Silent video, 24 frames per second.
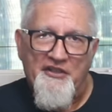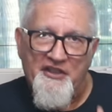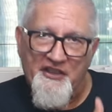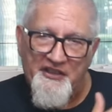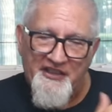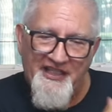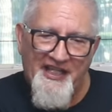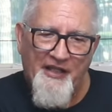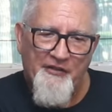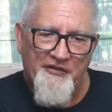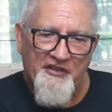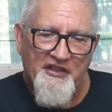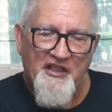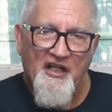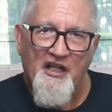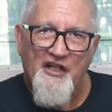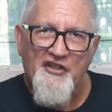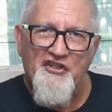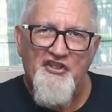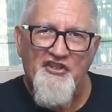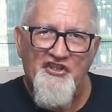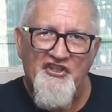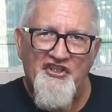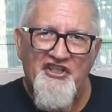encounter
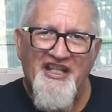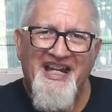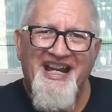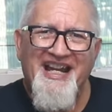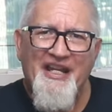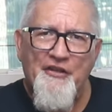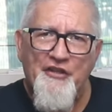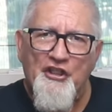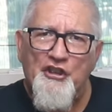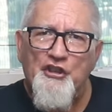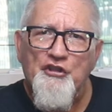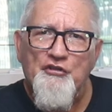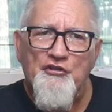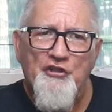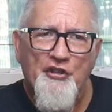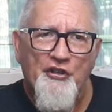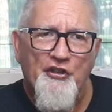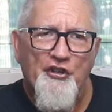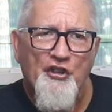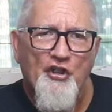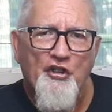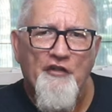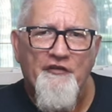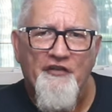cards inside that you
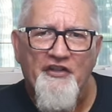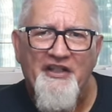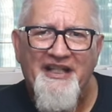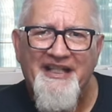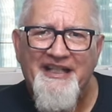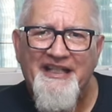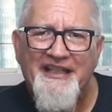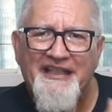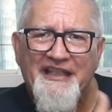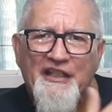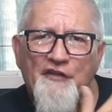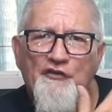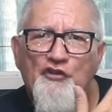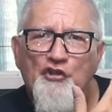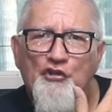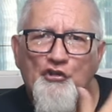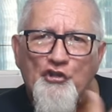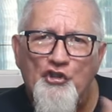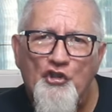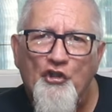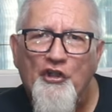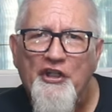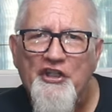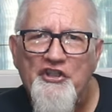turn over and it gives you
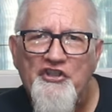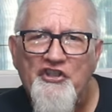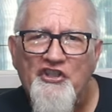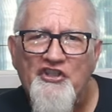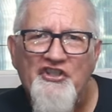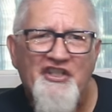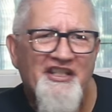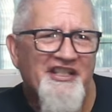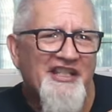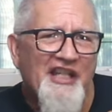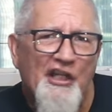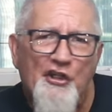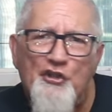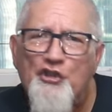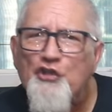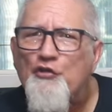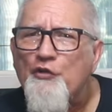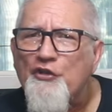choices and tells